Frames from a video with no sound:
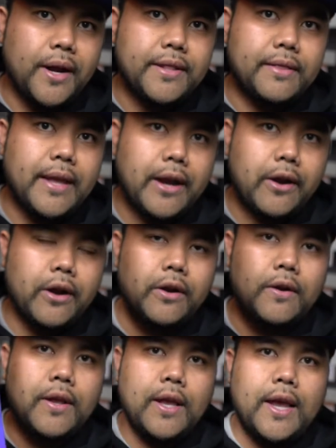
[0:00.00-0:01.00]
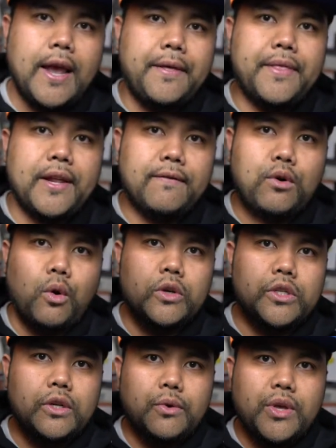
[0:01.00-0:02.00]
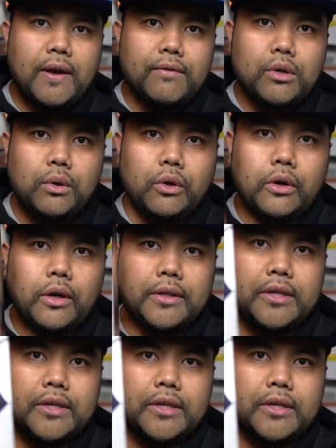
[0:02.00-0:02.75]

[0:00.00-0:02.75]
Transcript: right there, and then of course, you know, you have Cooler on the